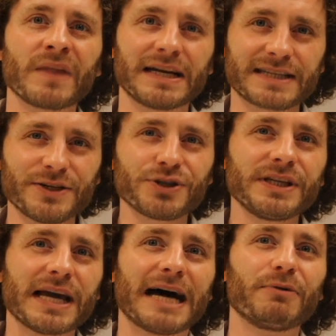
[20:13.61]

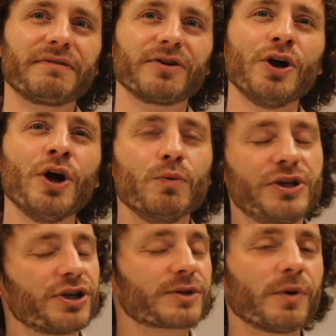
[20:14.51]
Essentially, however, we
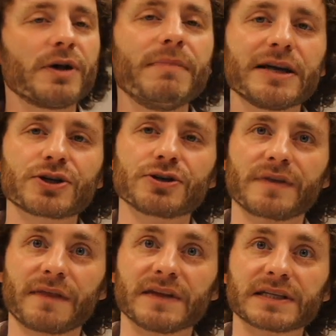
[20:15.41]
just want to make sure
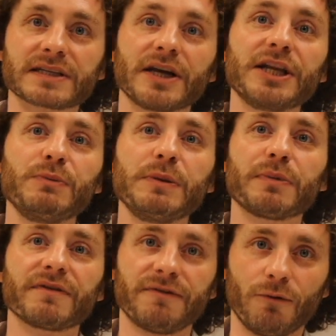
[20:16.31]
that the study we
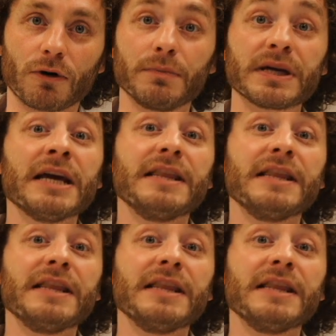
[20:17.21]
performed,